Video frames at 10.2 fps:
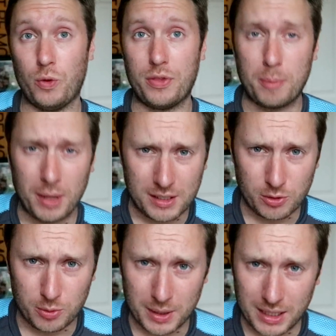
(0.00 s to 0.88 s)
with the
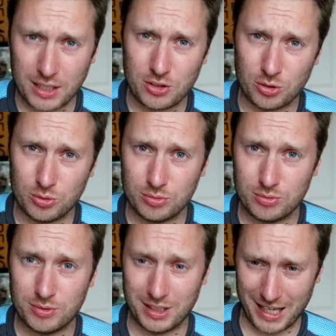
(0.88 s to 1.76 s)
players that we've been linked
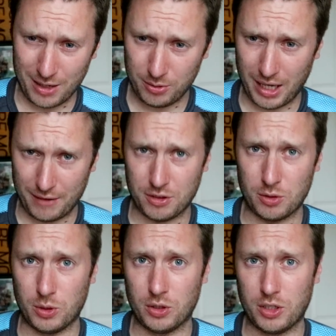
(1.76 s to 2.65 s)
to now
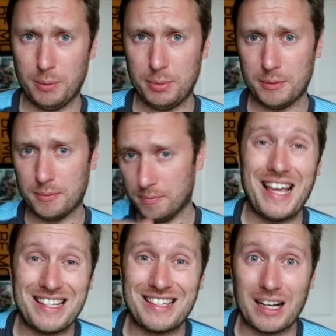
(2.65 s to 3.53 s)
after the World Cup,
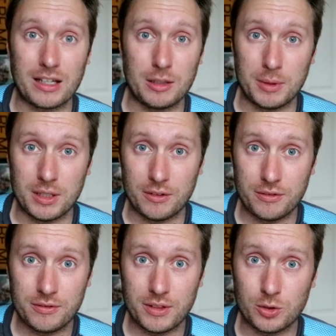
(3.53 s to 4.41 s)
is that going to be
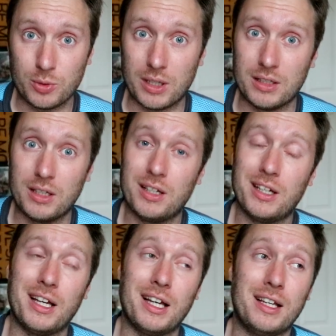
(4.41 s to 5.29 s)
enough as well?
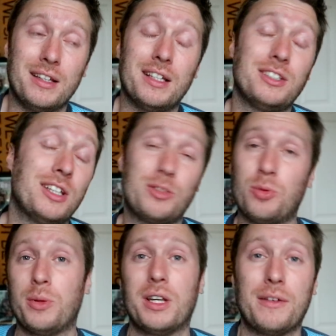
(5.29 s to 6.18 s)
So
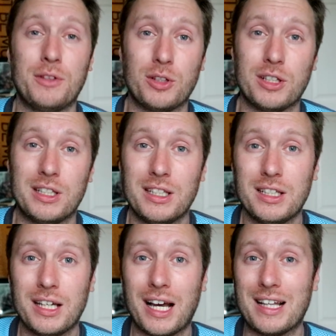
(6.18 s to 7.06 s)
that's what we're going to have a look
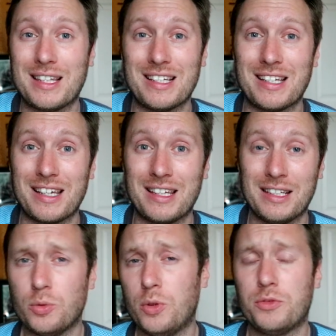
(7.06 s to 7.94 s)
at today.
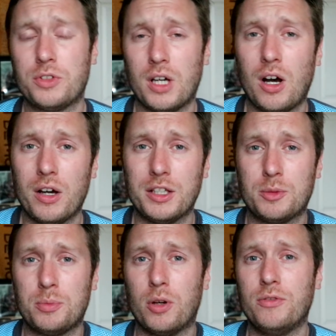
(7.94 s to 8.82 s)
So Wolves'
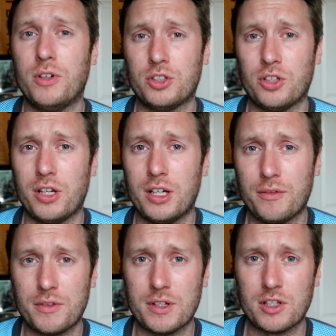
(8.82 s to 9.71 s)
highest profile
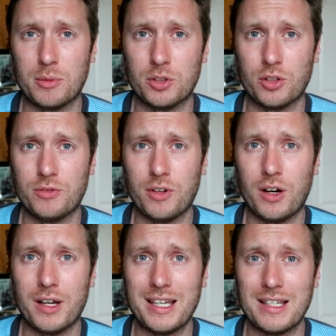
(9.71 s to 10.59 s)
signing of the summer so
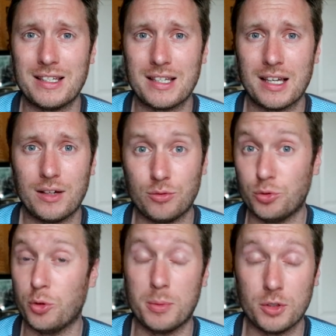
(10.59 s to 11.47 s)
far is
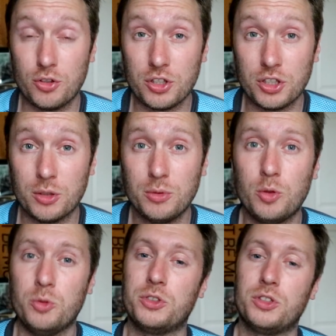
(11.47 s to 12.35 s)
Rui Patricio,
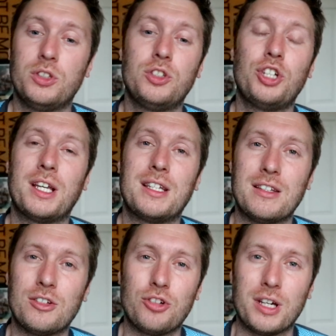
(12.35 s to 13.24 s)
who's checked
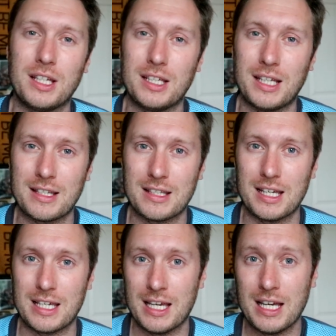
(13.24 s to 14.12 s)
into training
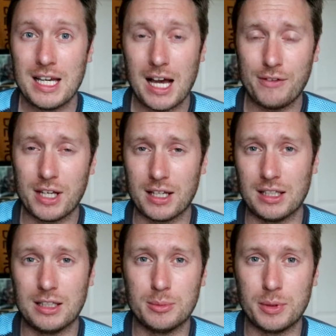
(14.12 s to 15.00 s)
yesterday, having had
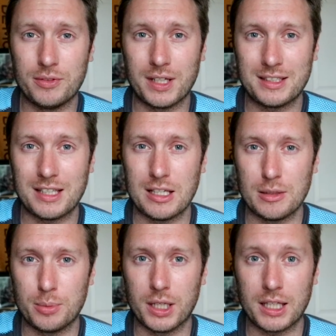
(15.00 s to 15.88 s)
a little bit of an
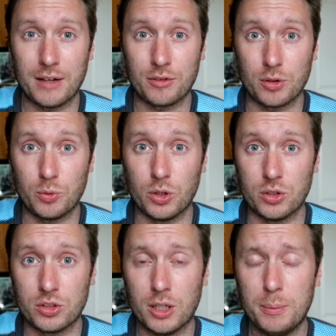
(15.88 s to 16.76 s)
extended break after the
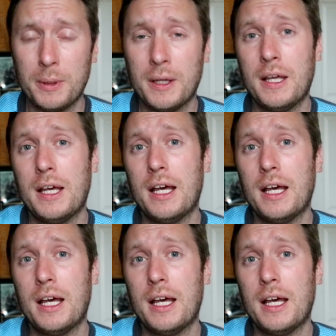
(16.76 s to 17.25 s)
World Cup.